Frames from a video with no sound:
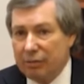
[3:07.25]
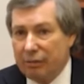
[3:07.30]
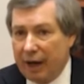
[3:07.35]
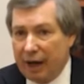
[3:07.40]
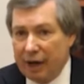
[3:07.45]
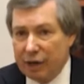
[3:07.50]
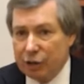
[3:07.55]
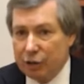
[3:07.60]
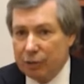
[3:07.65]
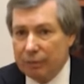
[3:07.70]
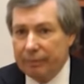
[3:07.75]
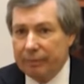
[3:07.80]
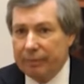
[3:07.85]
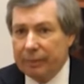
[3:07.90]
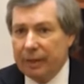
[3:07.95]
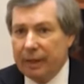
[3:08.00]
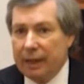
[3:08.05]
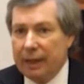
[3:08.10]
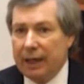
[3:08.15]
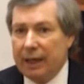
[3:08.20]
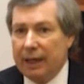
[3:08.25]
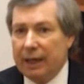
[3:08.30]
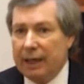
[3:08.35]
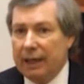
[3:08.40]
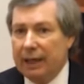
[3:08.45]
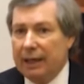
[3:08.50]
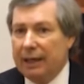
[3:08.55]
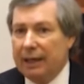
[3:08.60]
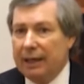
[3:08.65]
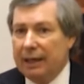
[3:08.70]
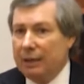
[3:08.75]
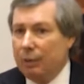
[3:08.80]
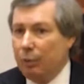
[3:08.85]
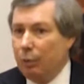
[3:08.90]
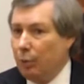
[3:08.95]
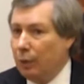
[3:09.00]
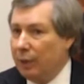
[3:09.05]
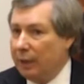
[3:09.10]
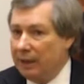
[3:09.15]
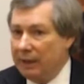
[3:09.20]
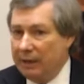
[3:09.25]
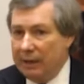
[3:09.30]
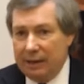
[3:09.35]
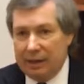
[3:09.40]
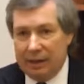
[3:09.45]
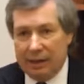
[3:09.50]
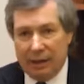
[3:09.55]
fragile. We